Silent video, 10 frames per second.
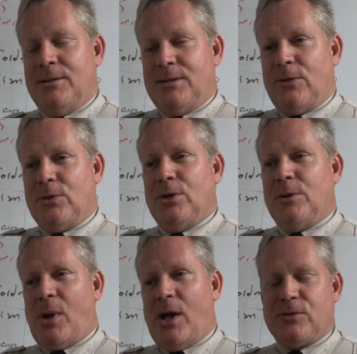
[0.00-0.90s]
To tell the good
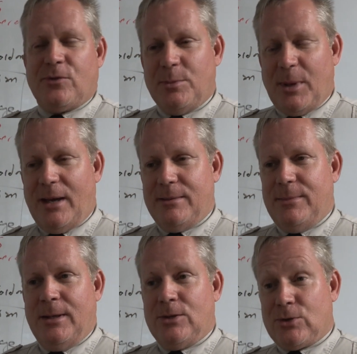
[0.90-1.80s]
apostle from the bad
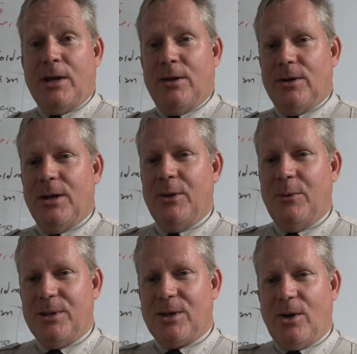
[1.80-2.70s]
traitor,
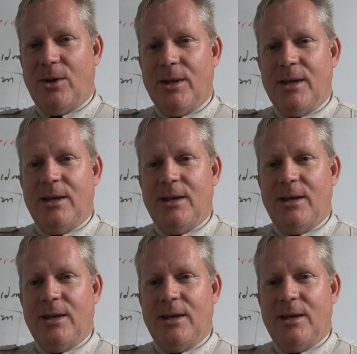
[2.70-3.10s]
we call